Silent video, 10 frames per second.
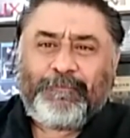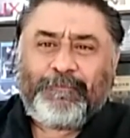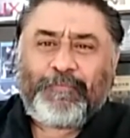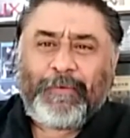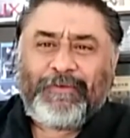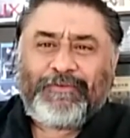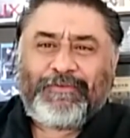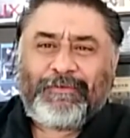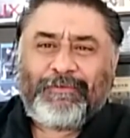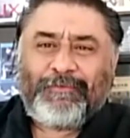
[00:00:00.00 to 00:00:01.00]

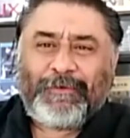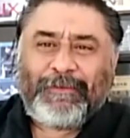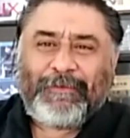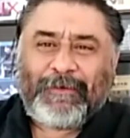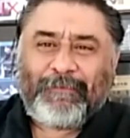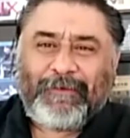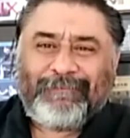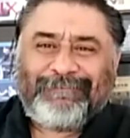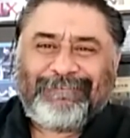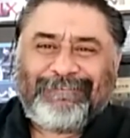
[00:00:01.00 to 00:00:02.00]
preach what he taught me.
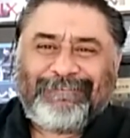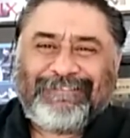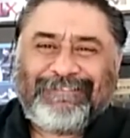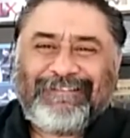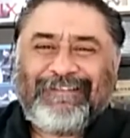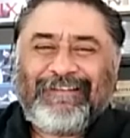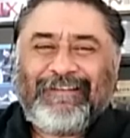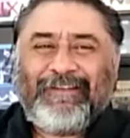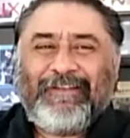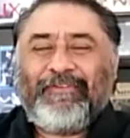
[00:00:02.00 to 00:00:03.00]

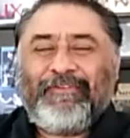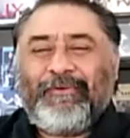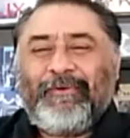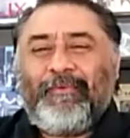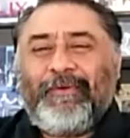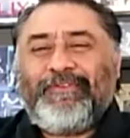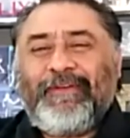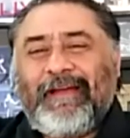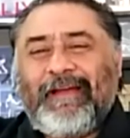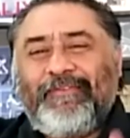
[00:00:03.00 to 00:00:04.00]
So I want you
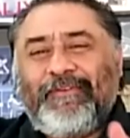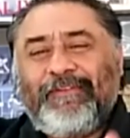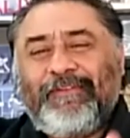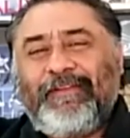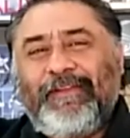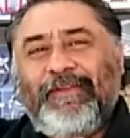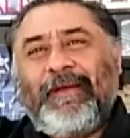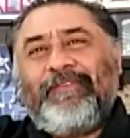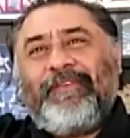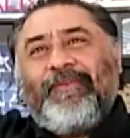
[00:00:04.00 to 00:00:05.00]
guys to continue
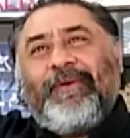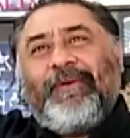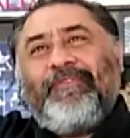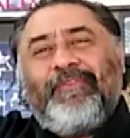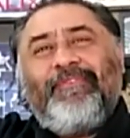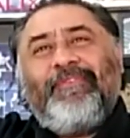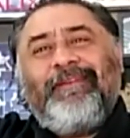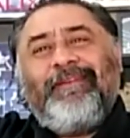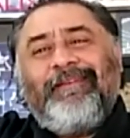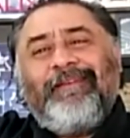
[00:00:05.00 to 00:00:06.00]
asking questions,
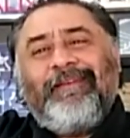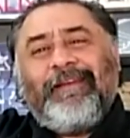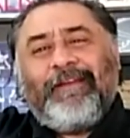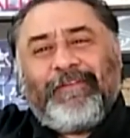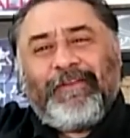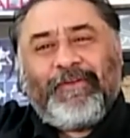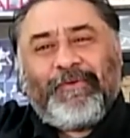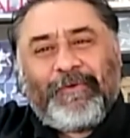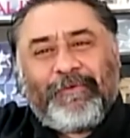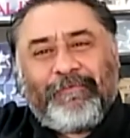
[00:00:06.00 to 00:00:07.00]
continue
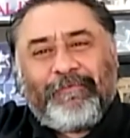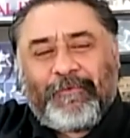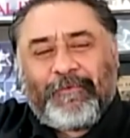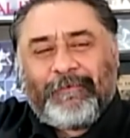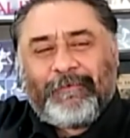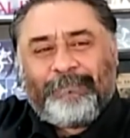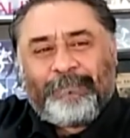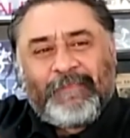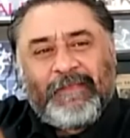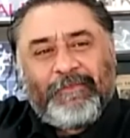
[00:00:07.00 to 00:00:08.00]
going forward.
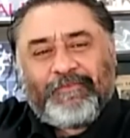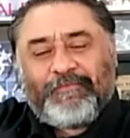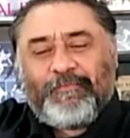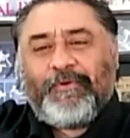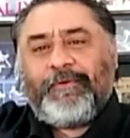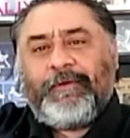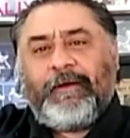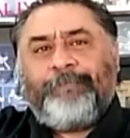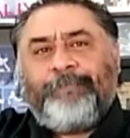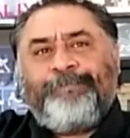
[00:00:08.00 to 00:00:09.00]
There's more to come.